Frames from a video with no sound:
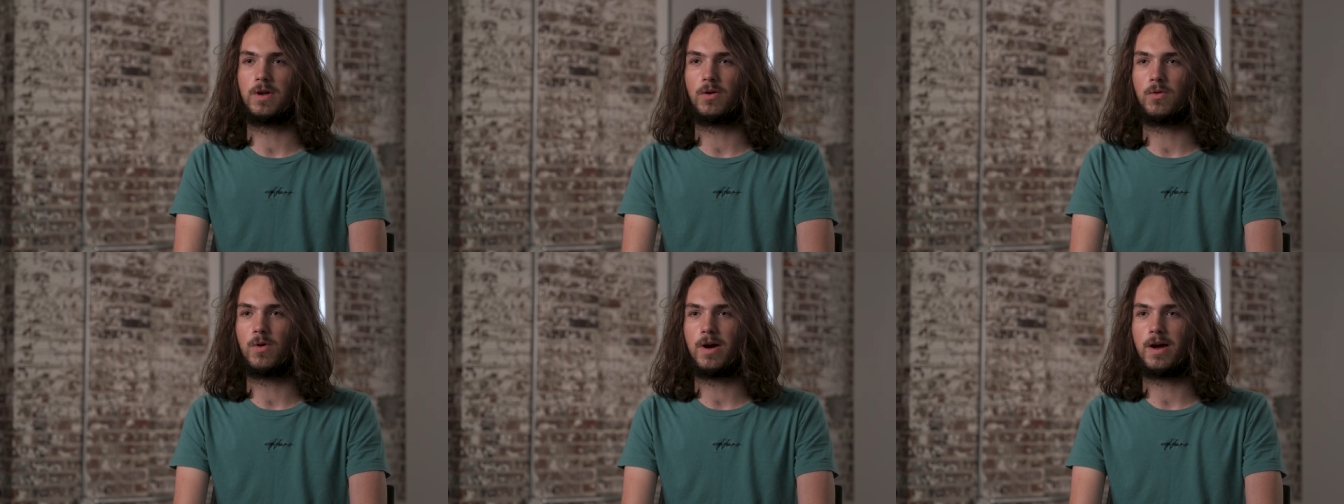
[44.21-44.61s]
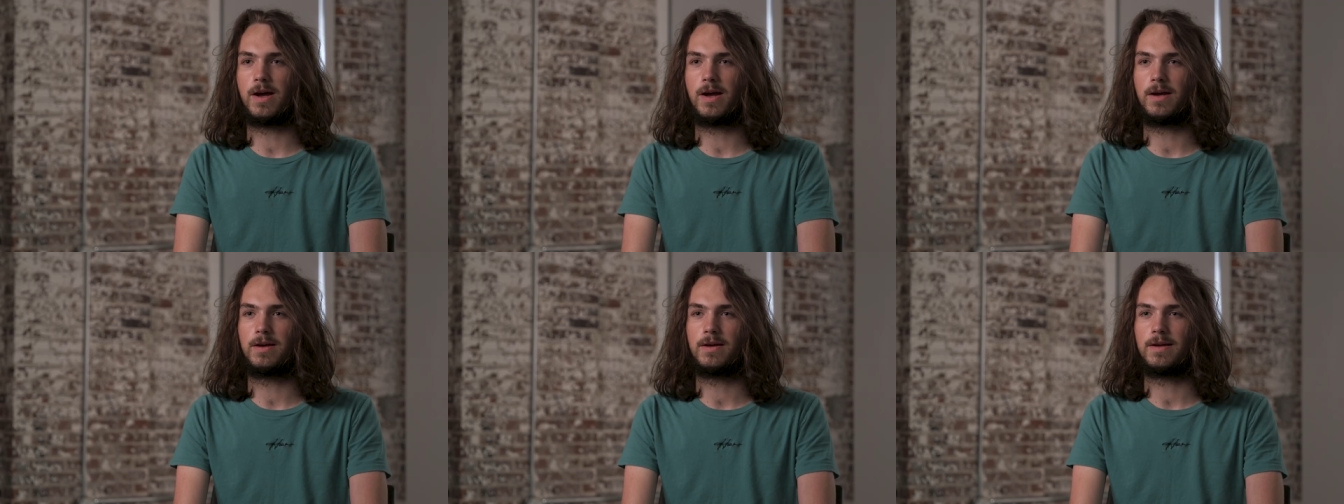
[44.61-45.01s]
in a
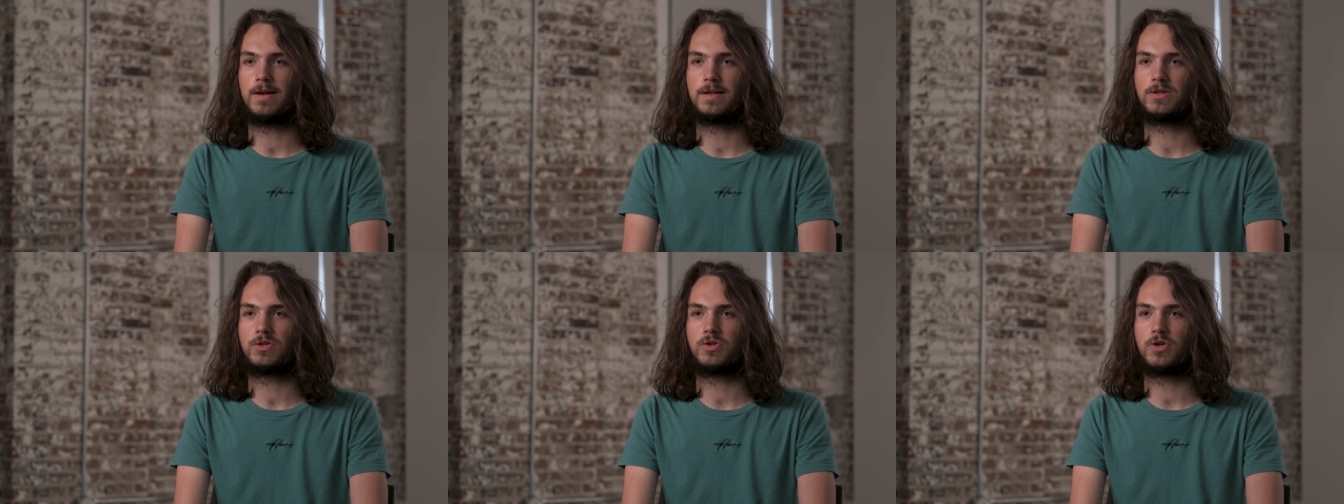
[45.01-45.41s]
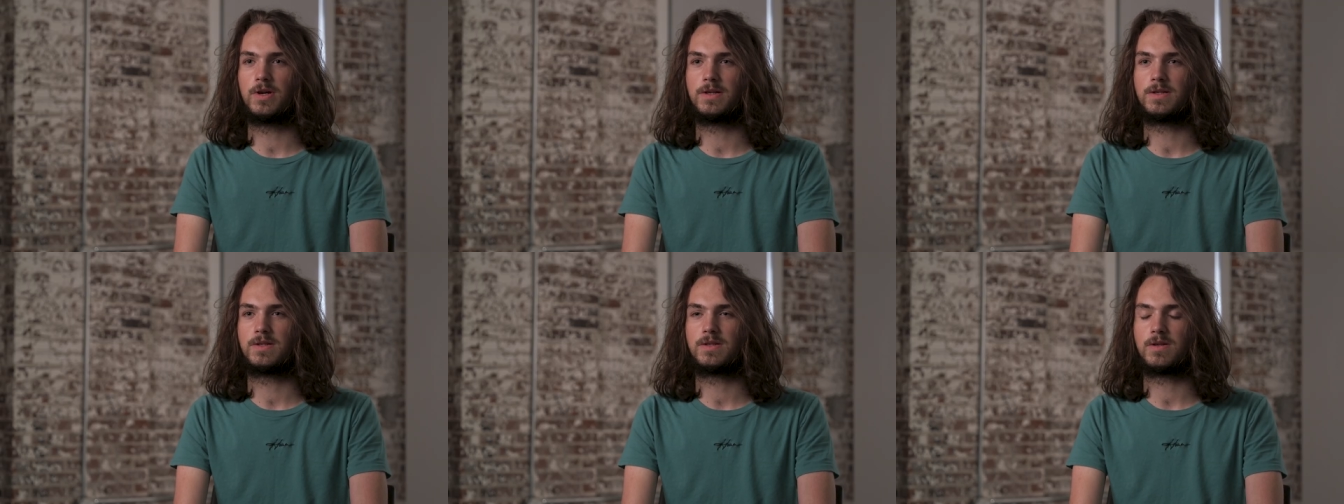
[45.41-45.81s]
way, it's
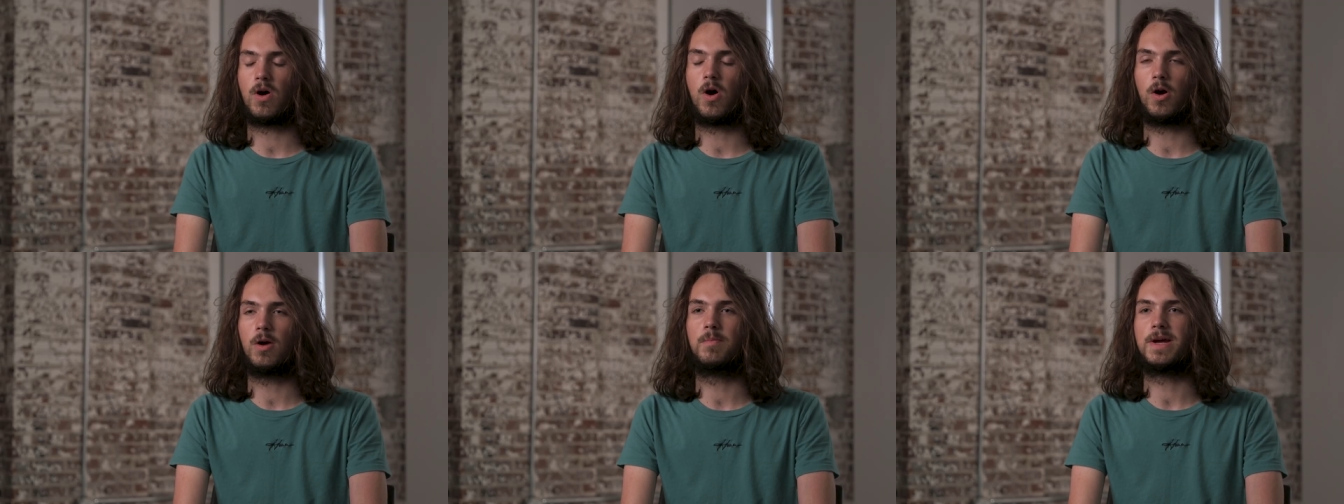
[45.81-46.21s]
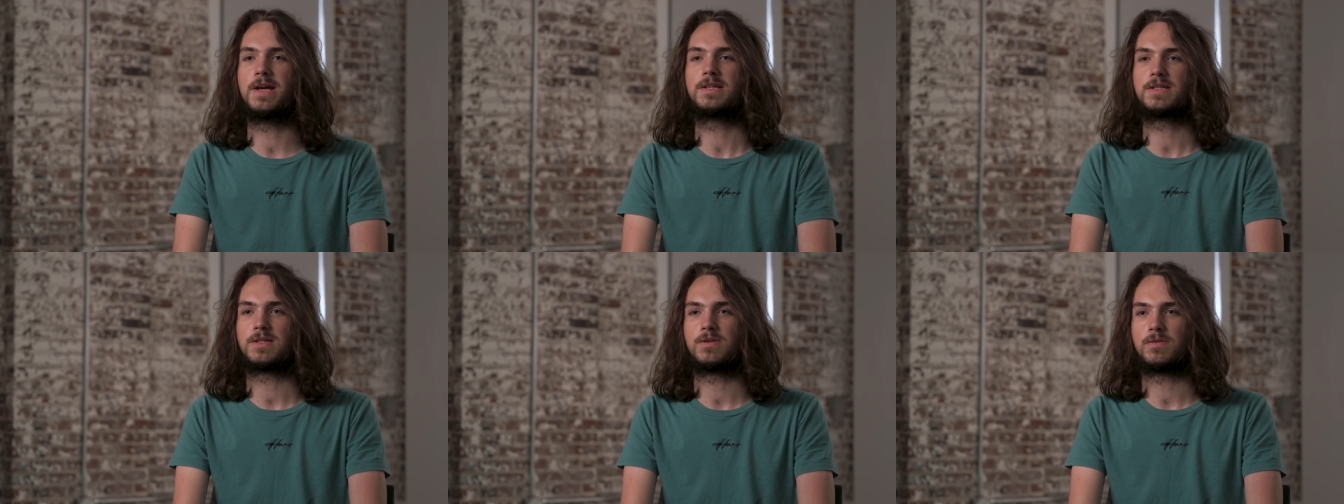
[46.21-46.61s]
just art
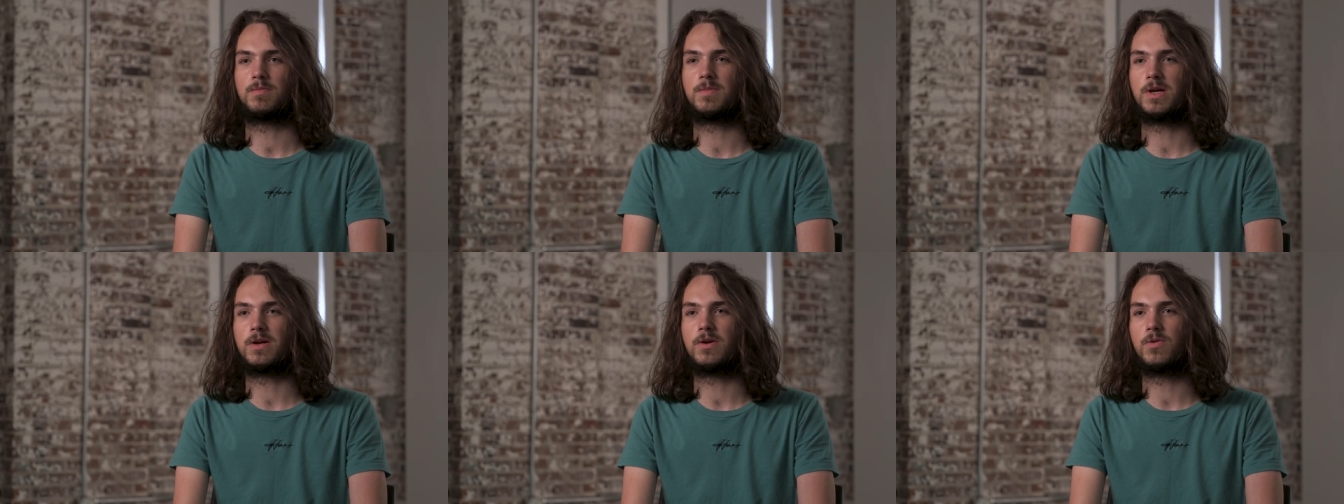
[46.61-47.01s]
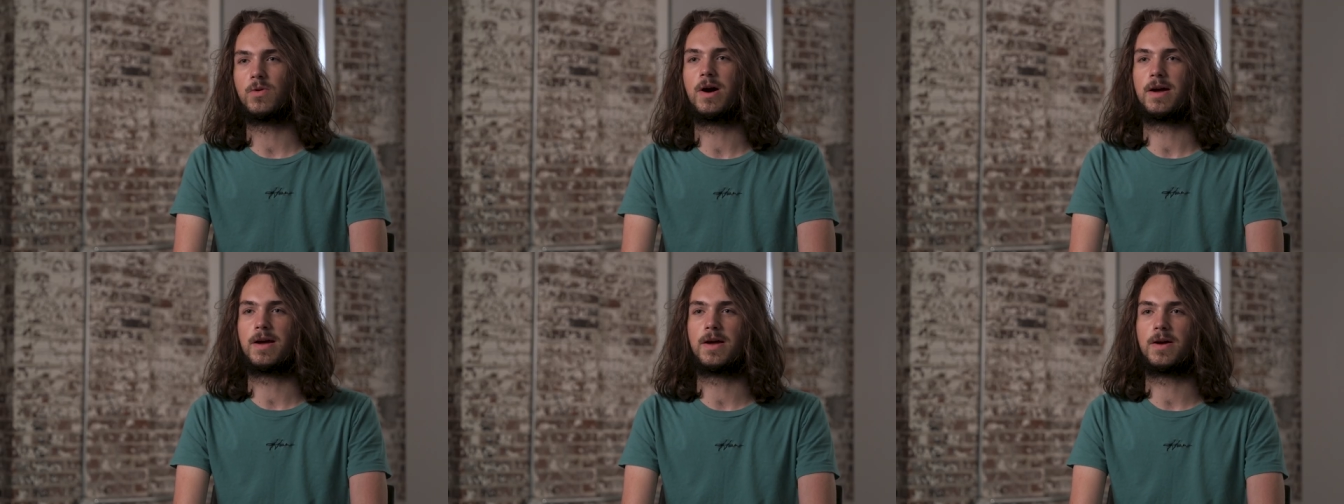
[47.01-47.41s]
makes me who
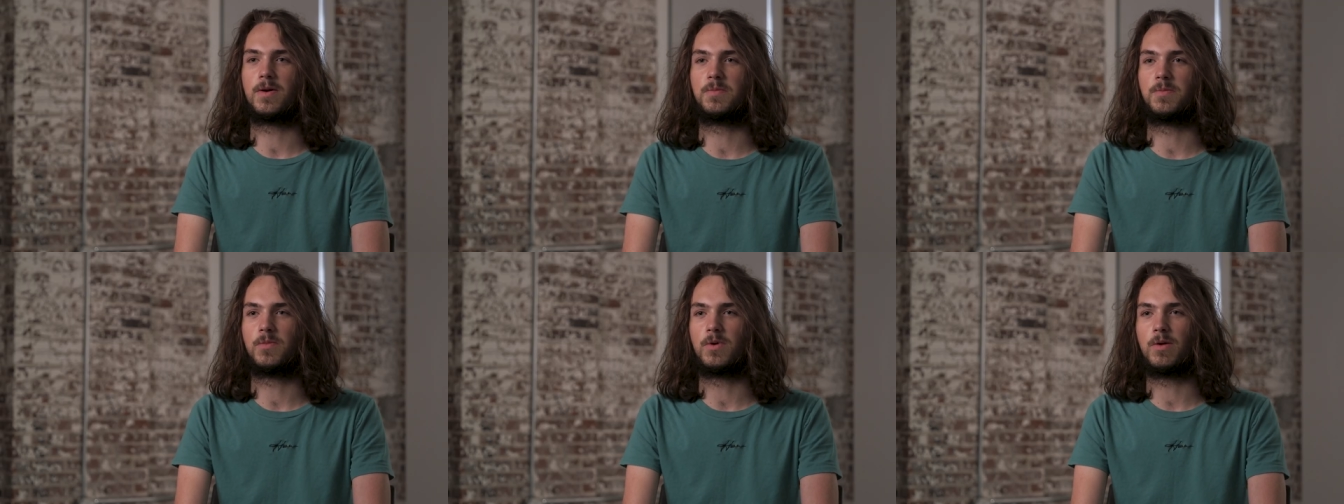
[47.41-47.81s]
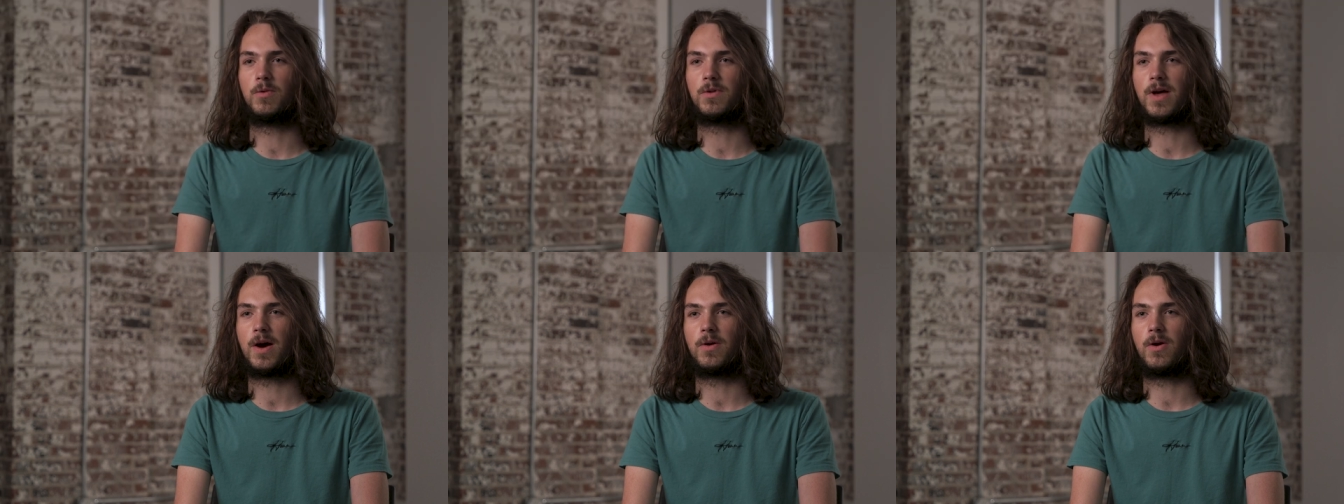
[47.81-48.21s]
I am, and
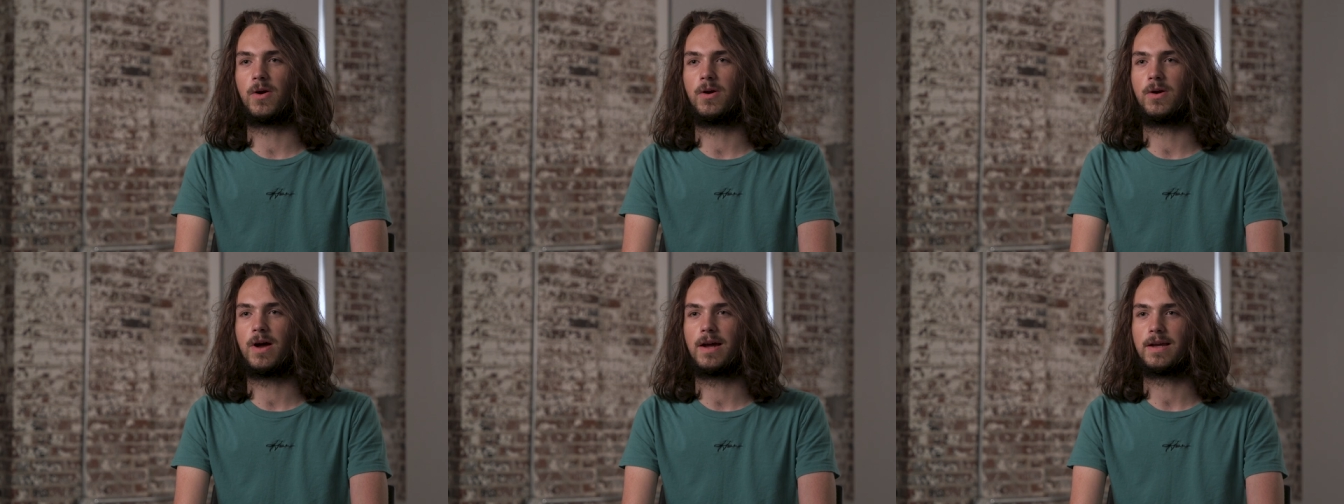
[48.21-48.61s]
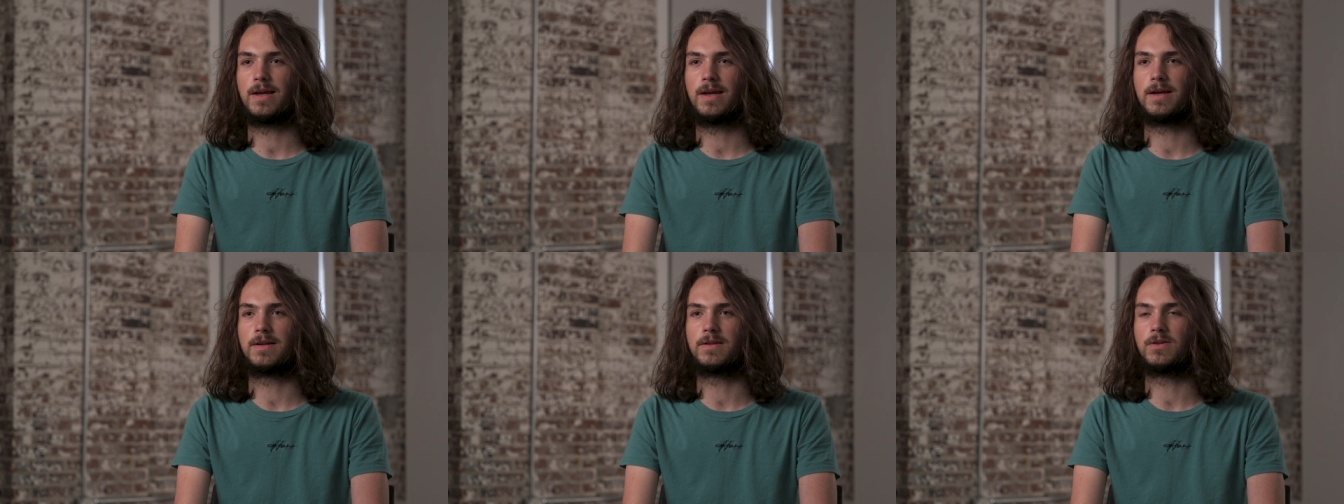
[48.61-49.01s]
without art, I
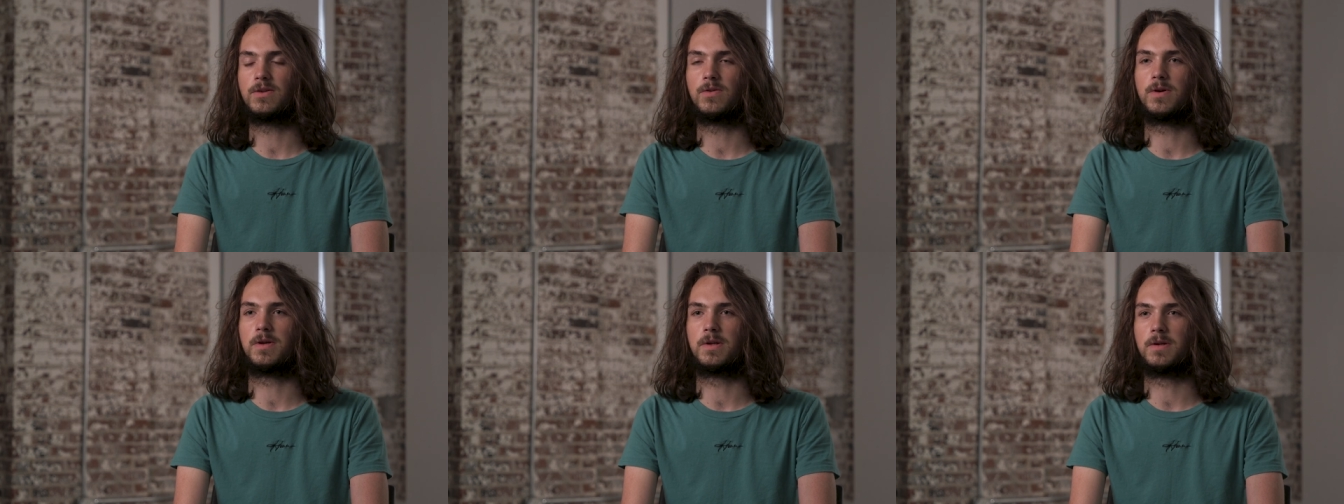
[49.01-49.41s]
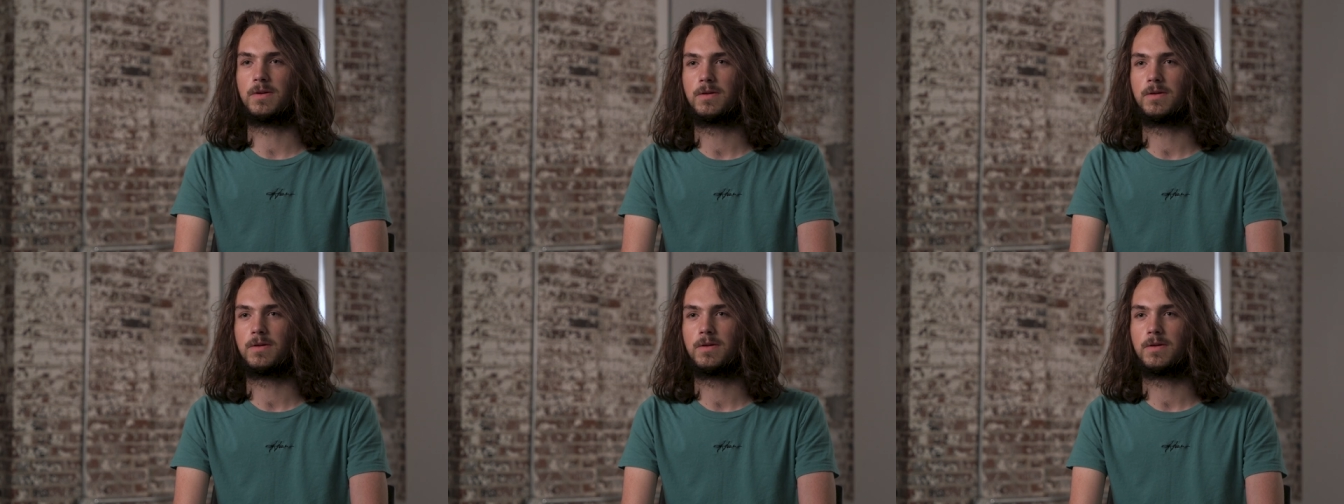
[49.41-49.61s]
can't do it.